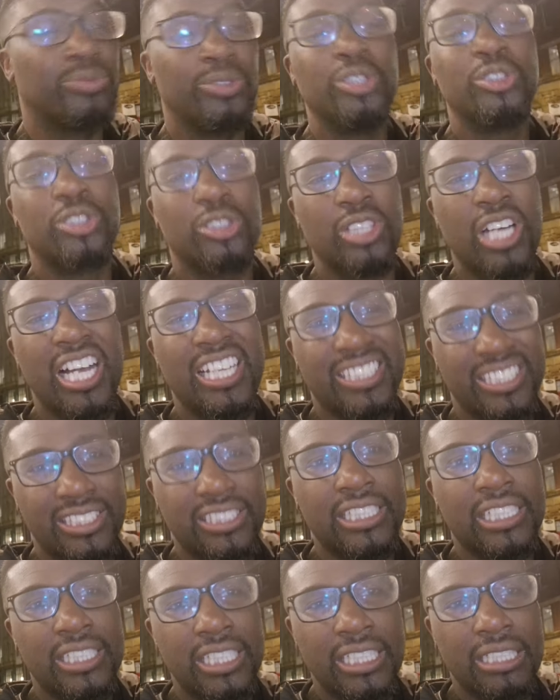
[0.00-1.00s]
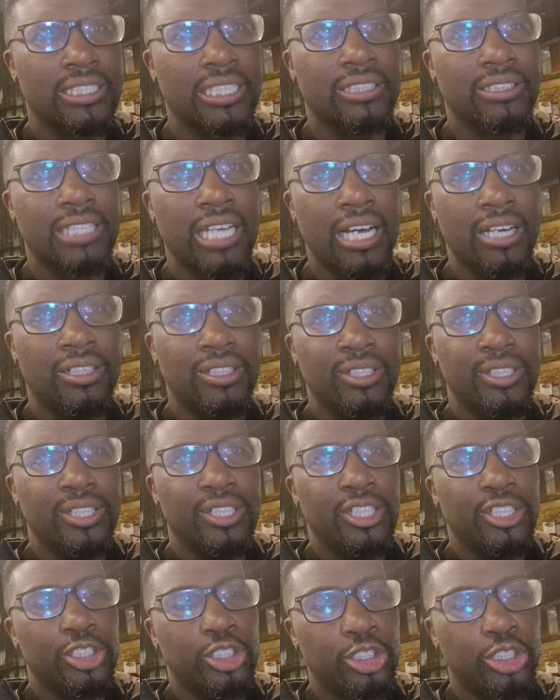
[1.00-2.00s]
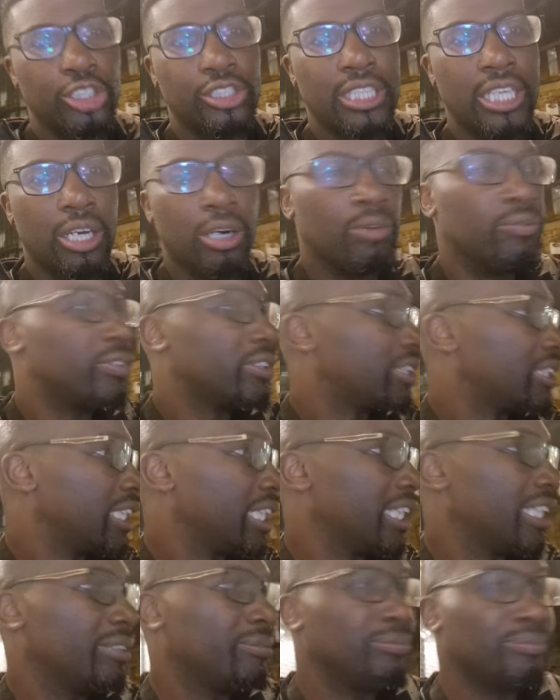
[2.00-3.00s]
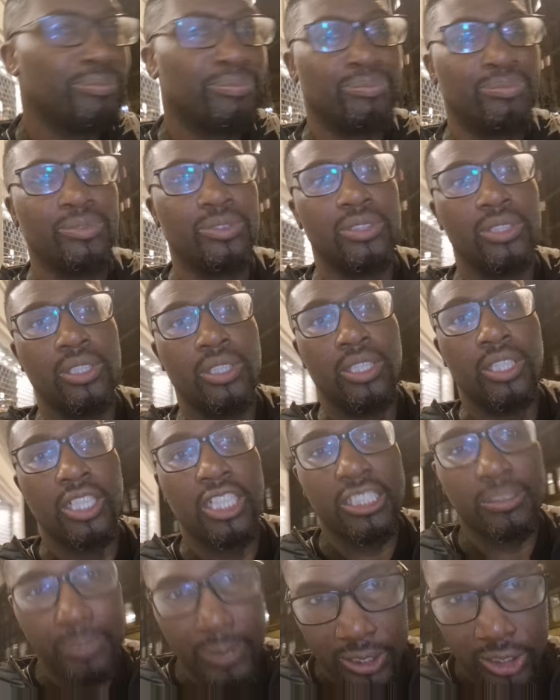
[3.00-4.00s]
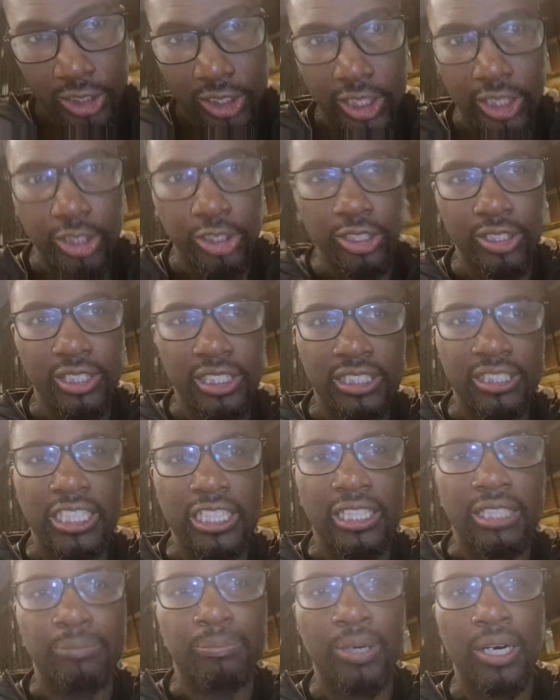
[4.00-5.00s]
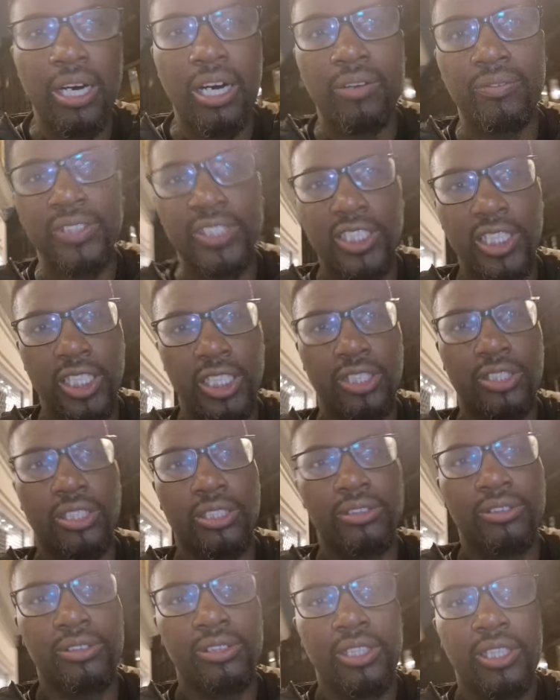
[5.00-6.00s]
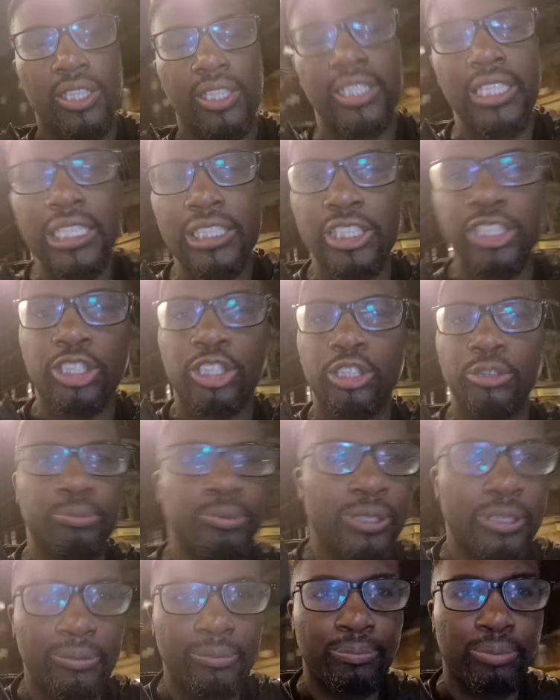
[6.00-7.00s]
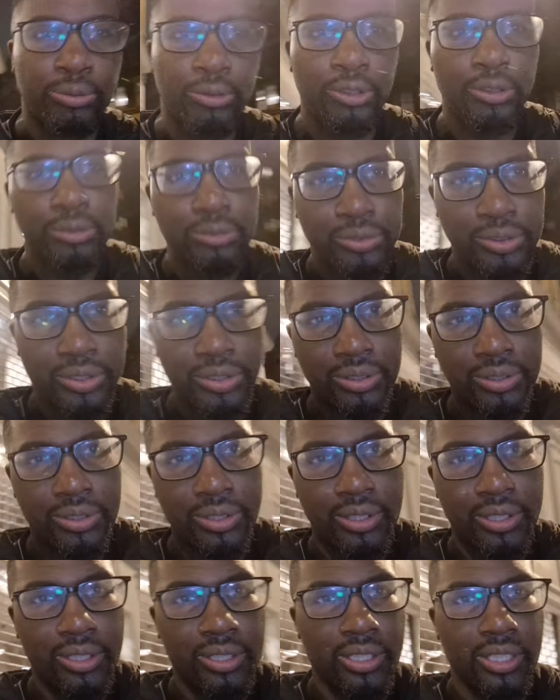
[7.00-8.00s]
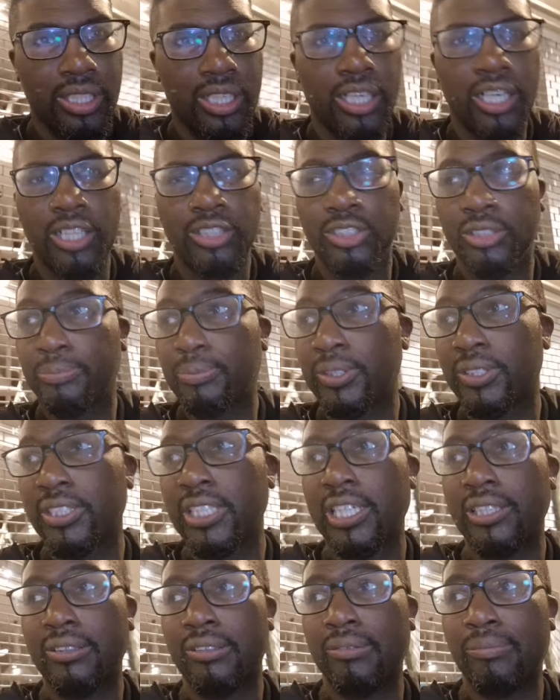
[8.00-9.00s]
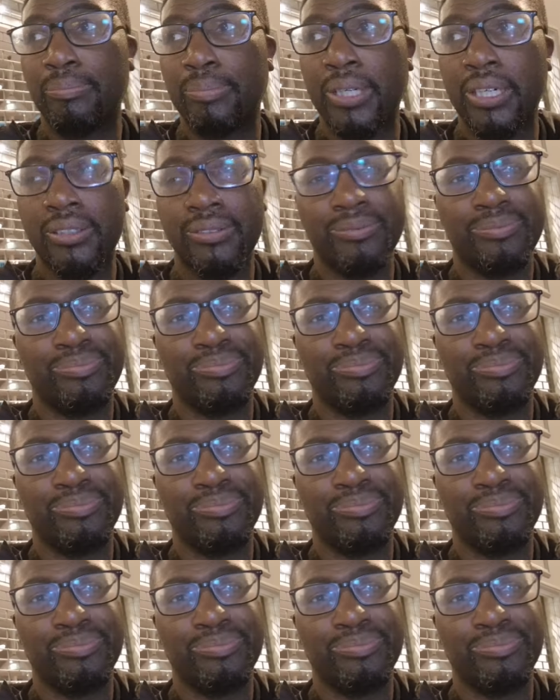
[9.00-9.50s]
good signings in anything that should help the team, especially during the second part of the season. Yes, it could be improved, 100%, but